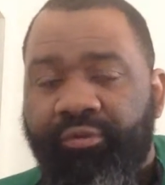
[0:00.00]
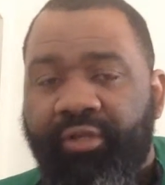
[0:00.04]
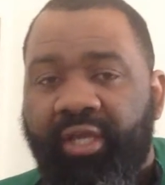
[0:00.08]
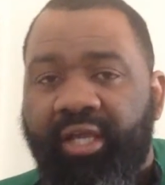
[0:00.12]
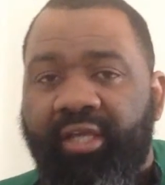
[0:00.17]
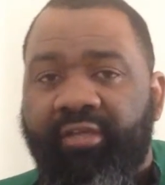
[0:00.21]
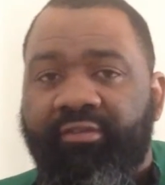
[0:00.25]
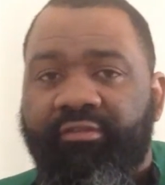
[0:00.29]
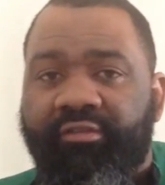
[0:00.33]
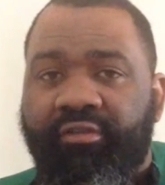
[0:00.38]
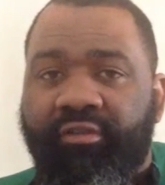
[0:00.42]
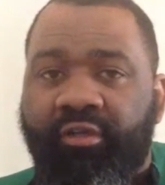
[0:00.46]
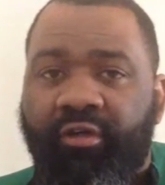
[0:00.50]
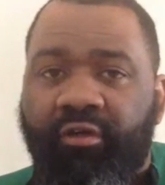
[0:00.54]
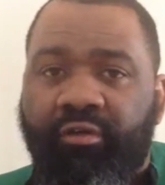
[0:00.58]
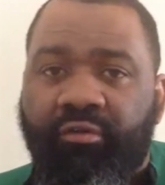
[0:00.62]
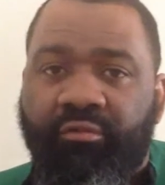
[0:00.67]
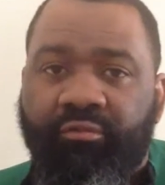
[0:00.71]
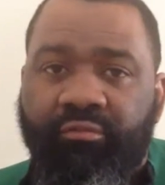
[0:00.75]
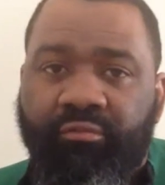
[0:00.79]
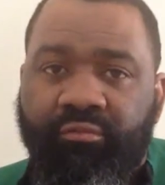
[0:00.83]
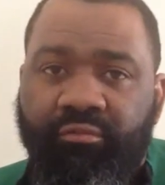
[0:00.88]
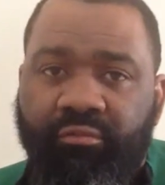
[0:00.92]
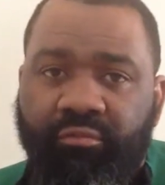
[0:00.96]
days
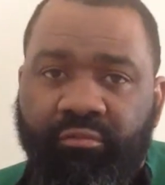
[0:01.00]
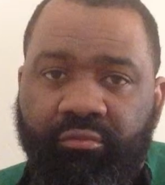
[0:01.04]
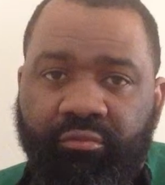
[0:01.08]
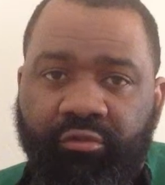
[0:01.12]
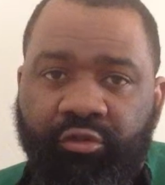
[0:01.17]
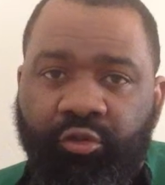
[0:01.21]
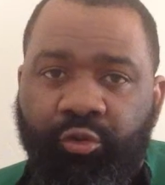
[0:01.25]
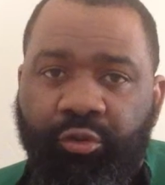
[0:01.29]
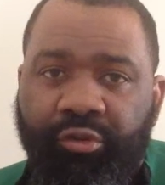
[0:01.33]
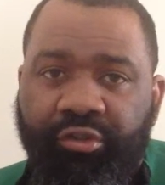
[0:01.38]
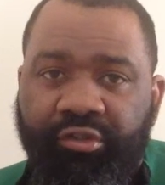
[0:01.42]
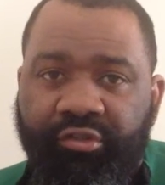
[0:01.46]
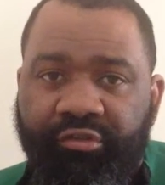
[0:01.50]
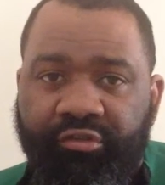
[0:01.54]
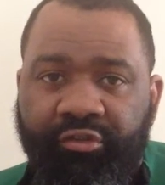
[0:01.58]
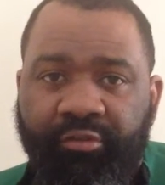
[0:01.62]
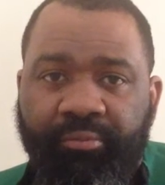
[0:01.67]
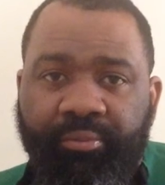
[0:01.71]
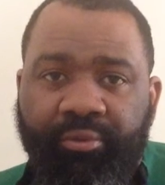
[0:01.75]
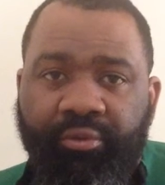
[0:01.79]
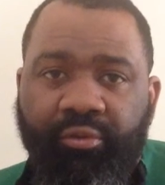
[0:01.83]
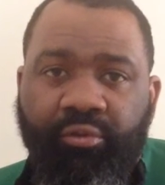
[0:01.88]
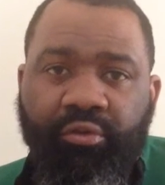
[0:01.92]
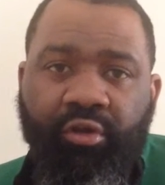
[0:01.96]
ago, doing his
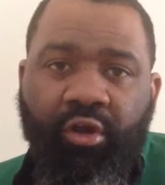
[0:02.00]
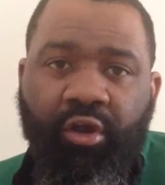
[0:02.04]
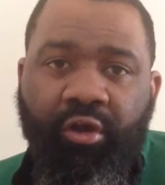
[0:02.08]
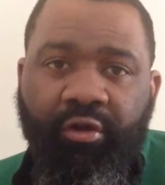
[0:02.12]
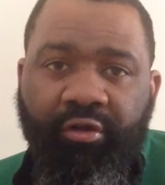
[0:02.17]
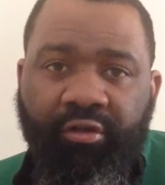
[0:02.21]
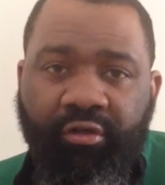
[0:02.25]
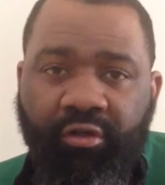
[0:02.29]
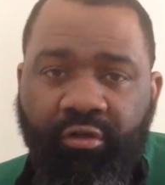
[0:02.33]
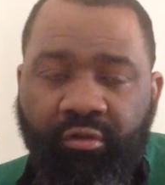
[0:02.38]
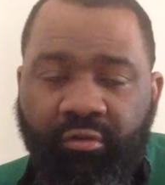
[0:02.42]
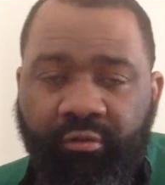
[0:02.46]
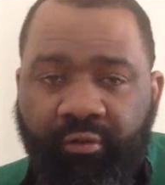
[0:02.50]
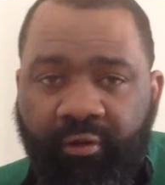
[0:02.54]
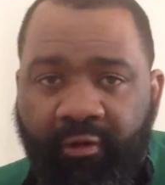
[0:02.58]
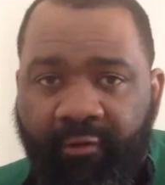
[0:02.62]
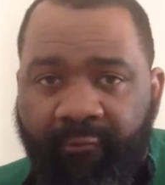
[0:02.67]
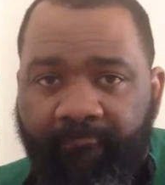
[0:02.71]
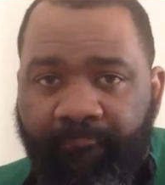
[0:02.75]
typical cardio,